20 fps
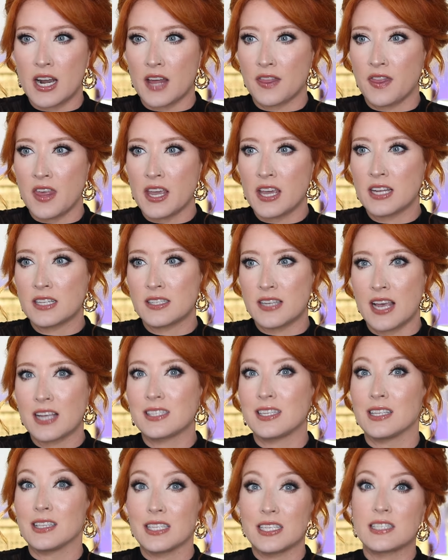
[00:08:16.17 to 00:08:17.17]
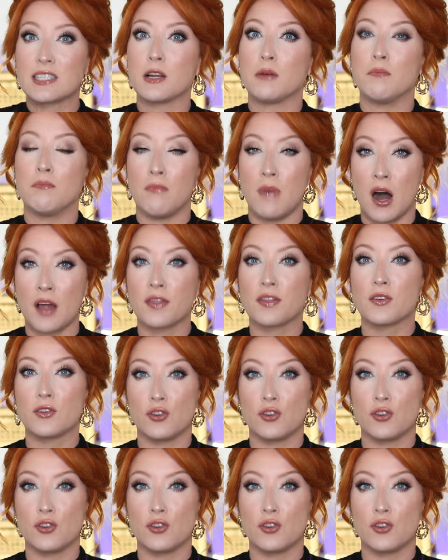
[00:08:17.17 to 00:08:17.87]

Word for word: I think it takes at least a month